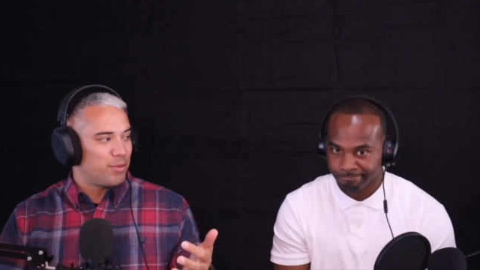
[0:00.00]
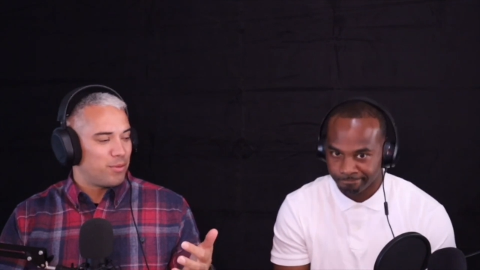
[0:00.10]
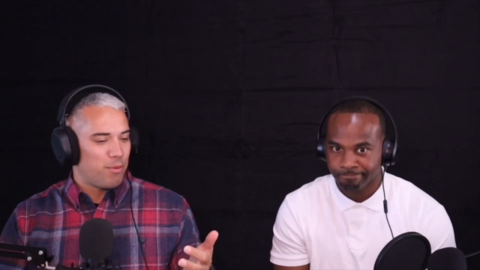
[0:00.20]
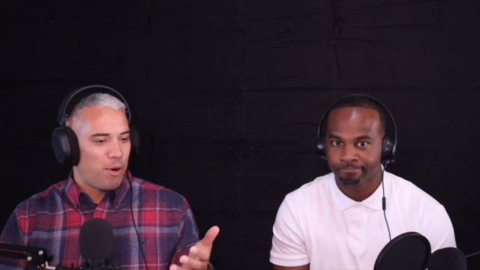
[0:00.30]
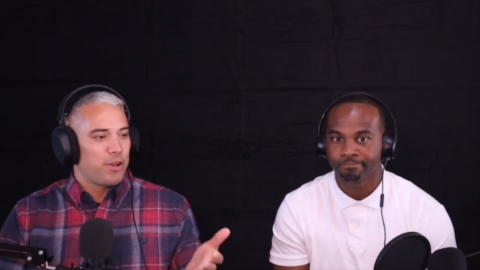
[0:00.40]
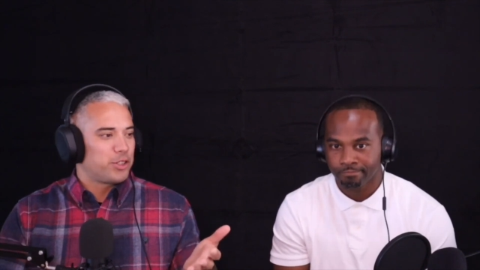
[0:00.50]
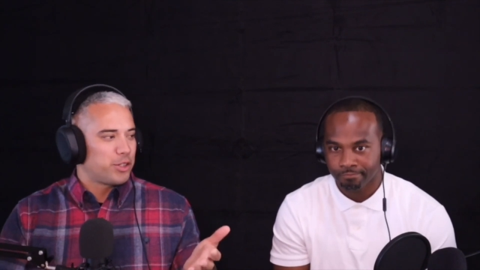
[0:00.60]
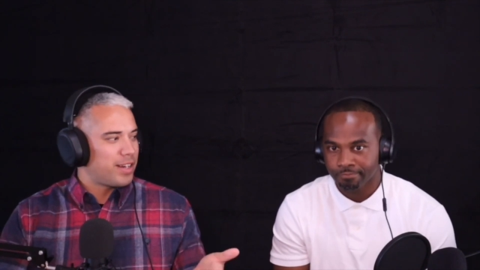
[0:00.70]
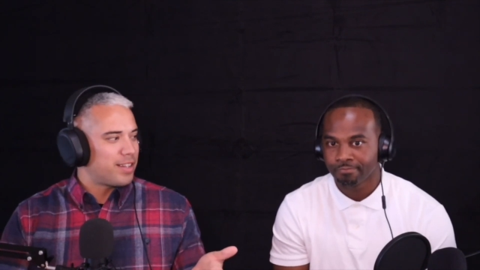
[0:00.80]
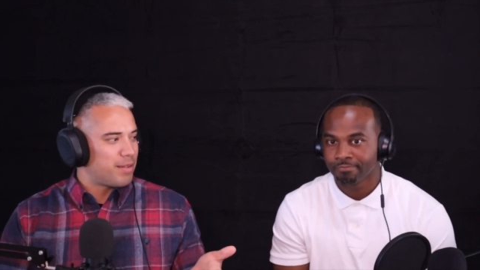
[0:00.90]
Speaker 1: while you're
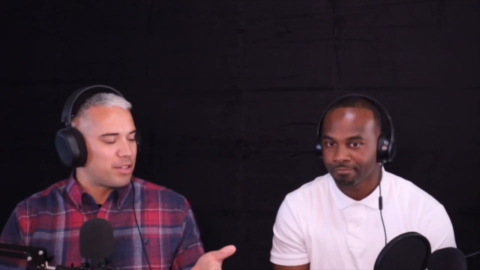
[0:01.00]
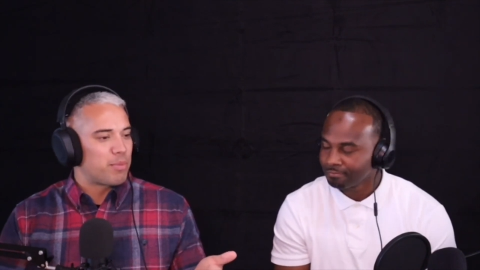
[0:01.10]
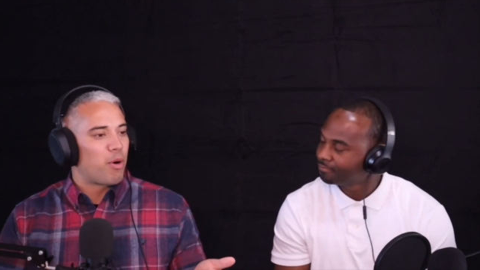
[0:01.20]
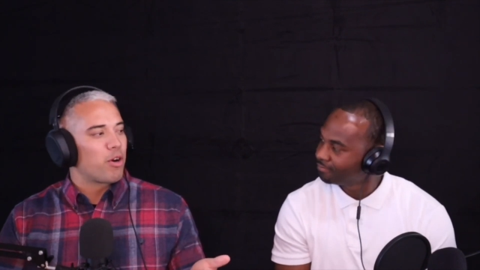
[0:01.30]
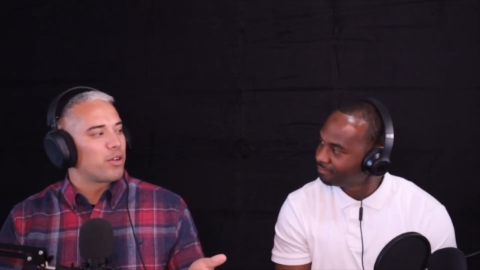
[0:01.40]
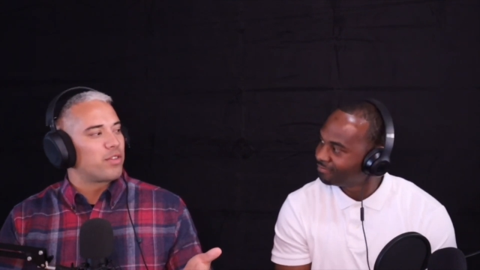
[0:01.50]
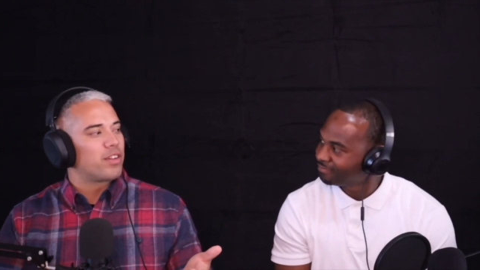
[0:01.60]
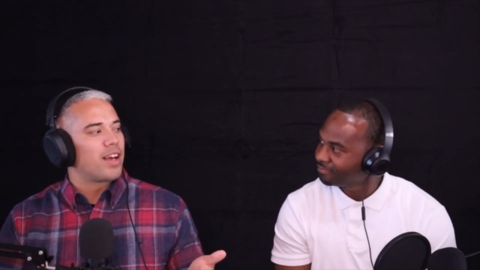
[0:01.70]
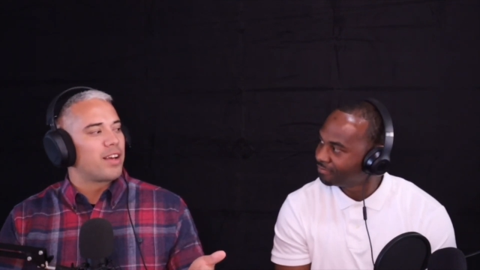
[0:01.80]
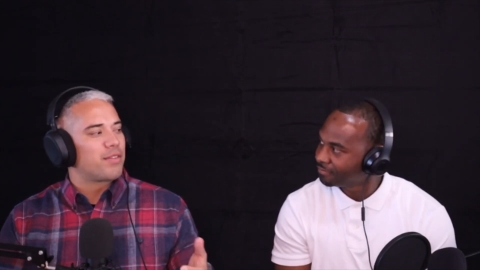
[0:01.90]
training them. That's a part of
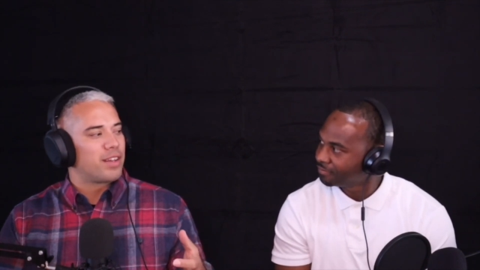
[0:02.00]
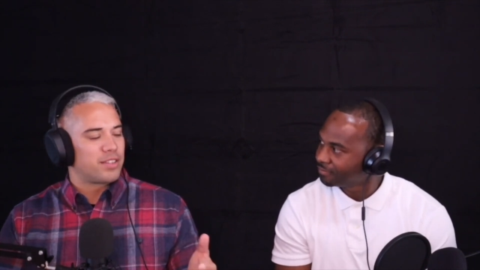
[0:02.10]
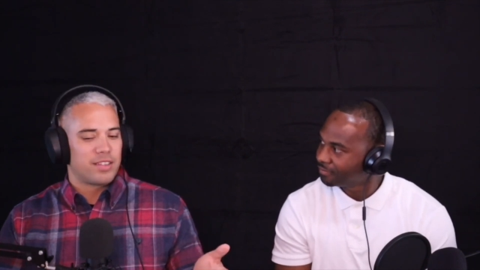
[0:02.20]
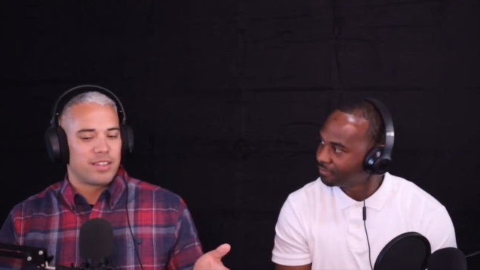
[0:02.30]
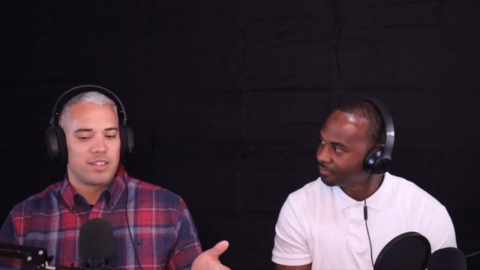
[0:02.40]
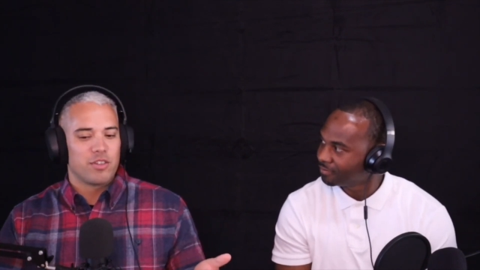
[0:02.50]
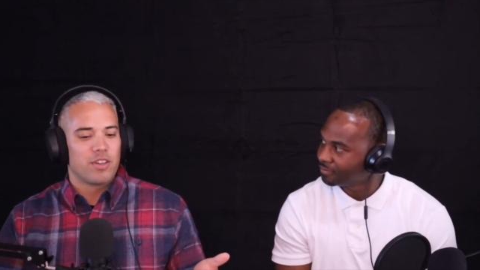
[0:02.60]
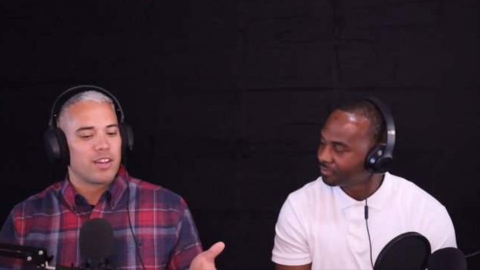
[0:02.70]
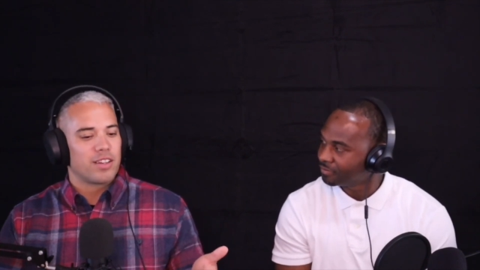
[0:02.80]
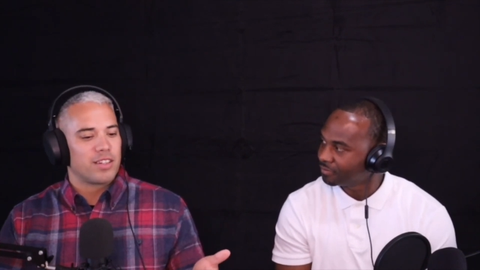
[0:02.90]
life. You're
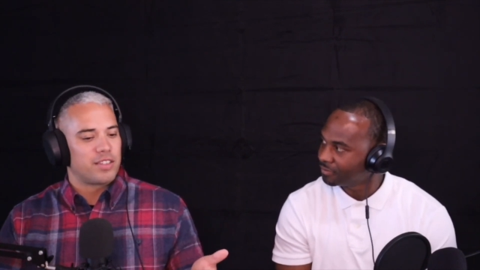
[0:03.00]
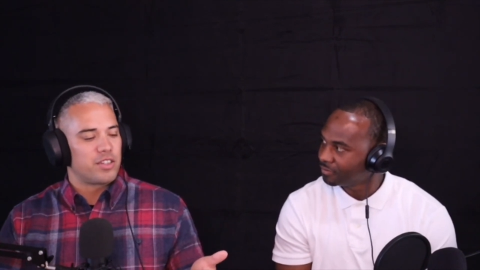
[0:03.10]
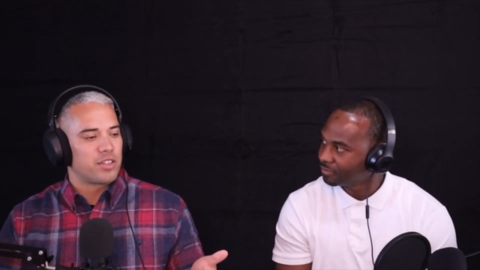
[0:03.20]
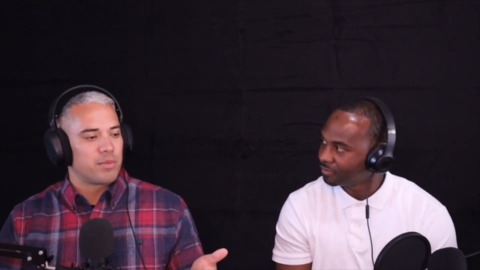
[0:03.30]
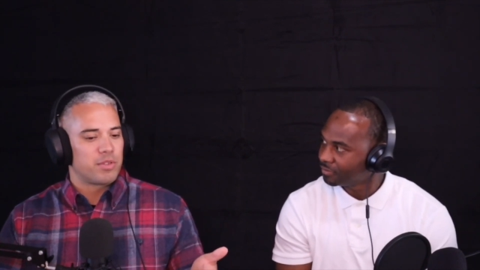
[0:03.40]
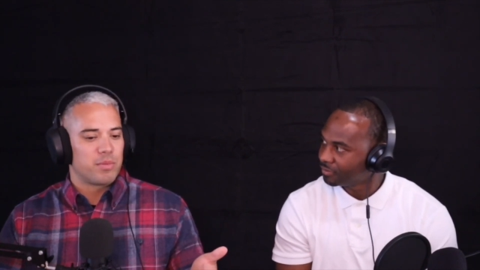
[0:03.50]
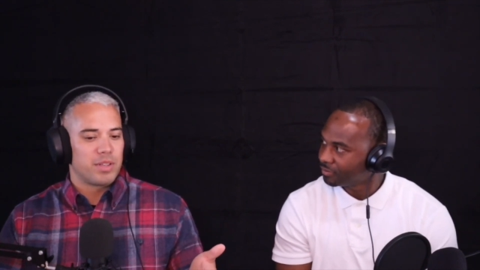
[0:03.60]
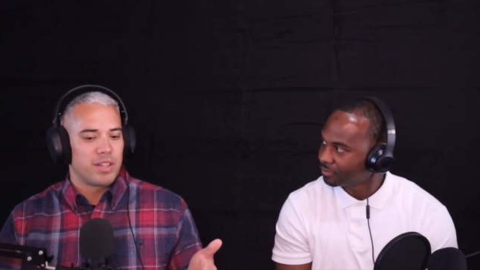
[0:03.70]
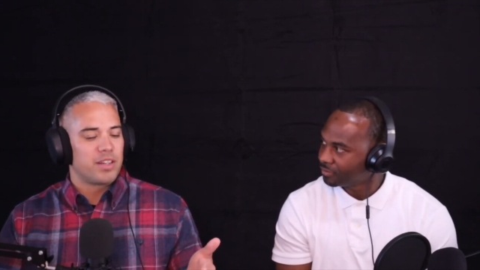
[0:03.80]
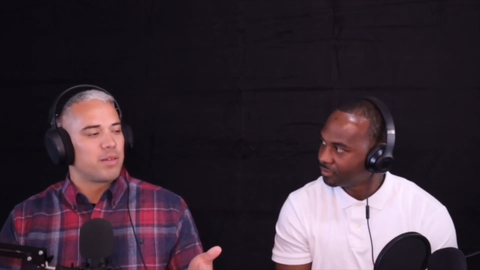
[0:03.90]
not going to teach them to
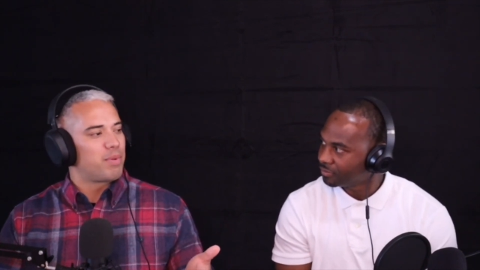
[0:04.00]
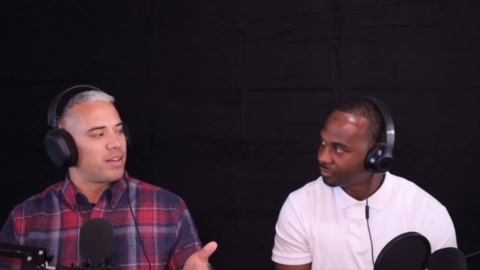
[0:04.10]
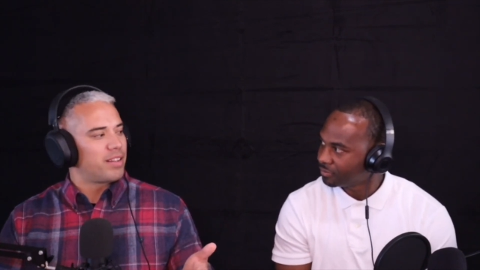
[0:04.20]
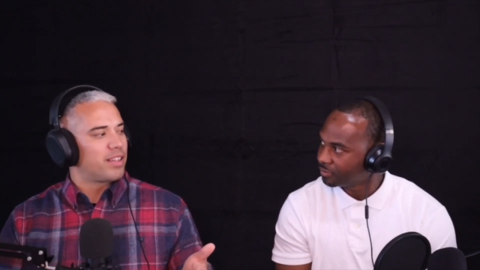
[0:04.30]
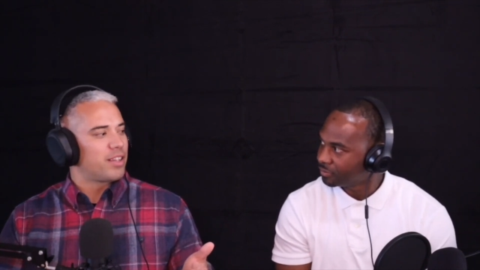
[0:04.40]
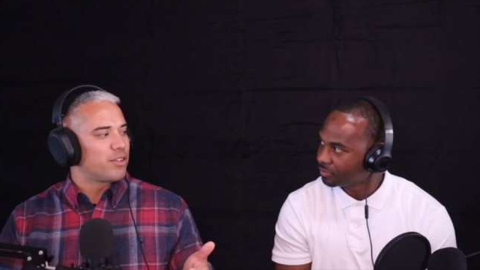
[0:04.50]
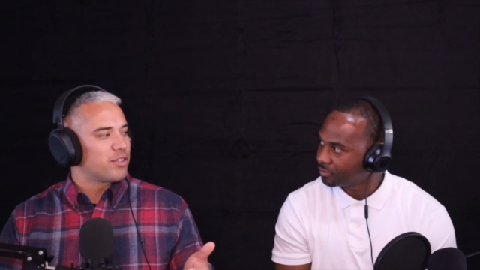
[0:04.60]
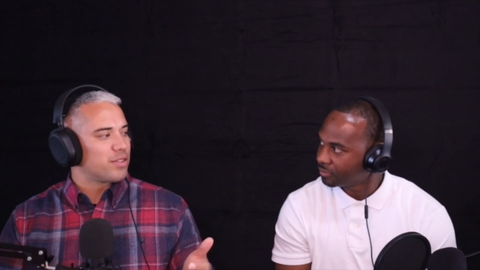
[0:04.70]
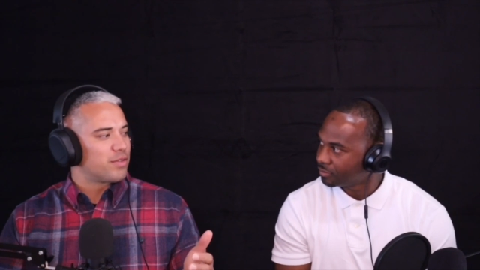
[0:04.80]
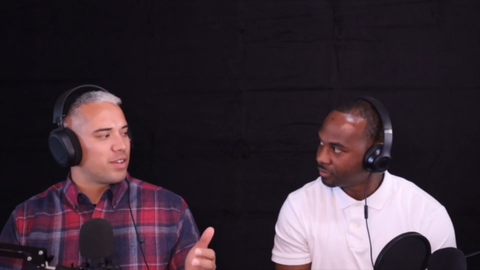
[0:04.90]
be independent
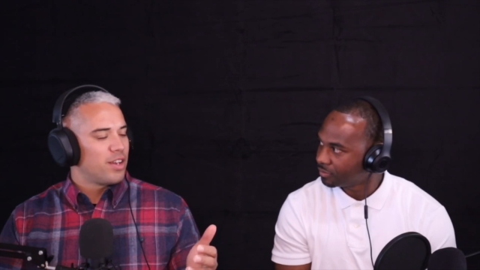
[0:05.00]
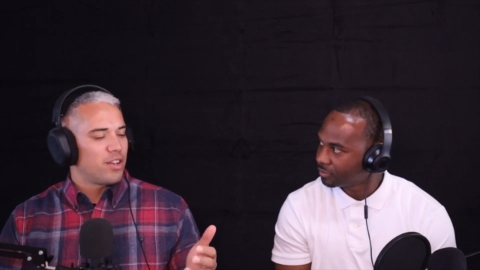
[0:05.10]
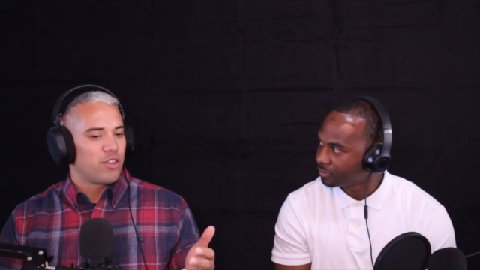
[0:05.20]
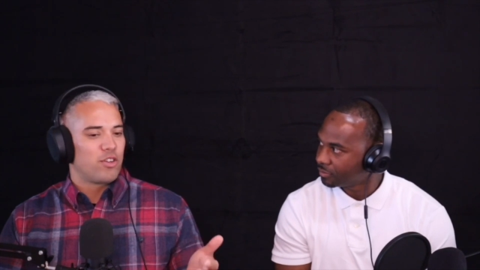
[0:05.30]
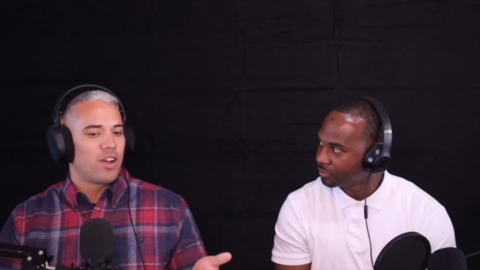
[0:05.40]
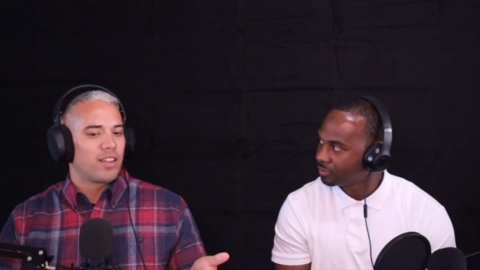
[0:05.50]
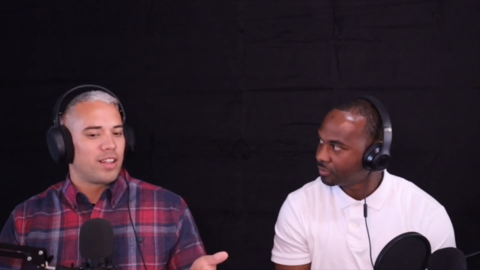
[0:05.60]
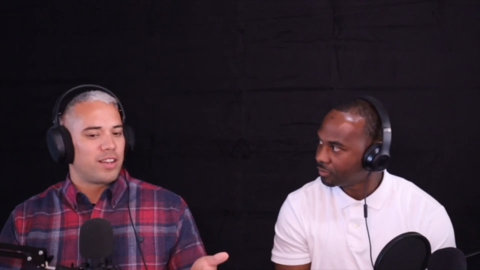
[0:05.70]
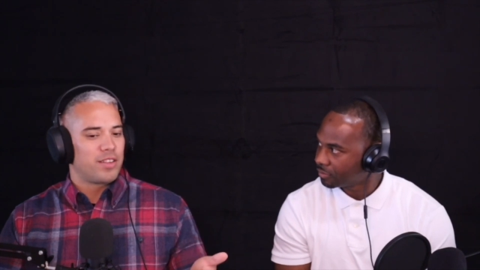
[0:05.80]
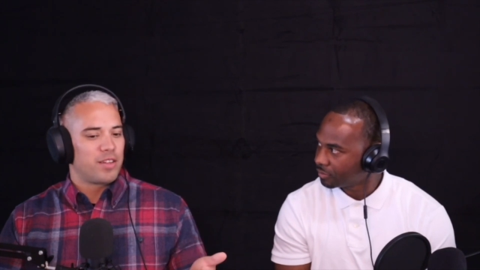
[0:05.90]
thinkers if you're not
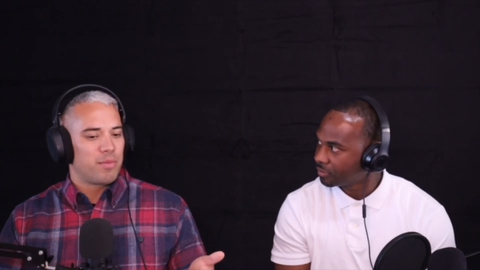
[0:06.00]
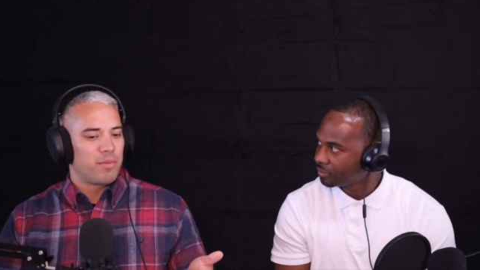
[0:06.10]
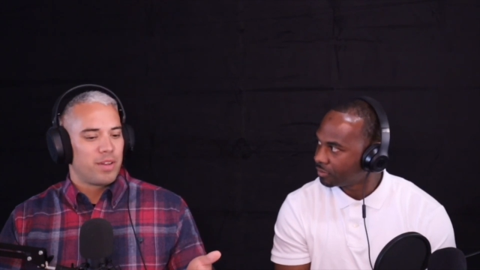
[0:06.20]
letting them